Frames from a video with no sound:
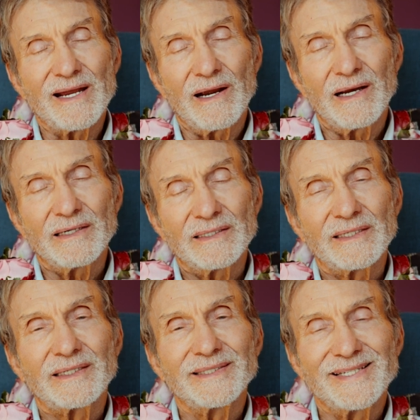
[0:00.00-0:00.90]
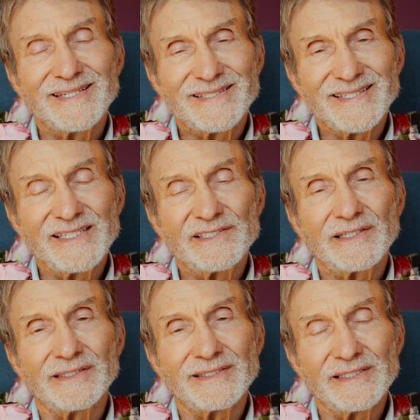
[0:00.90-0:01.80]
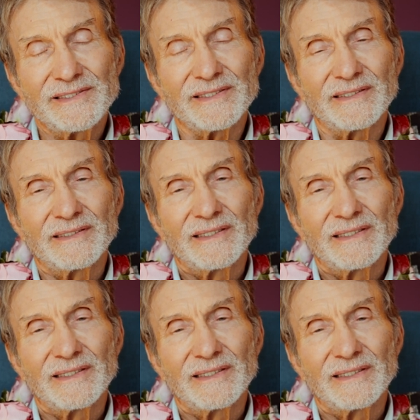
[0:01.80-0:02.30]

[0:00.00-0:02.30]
our disease condition.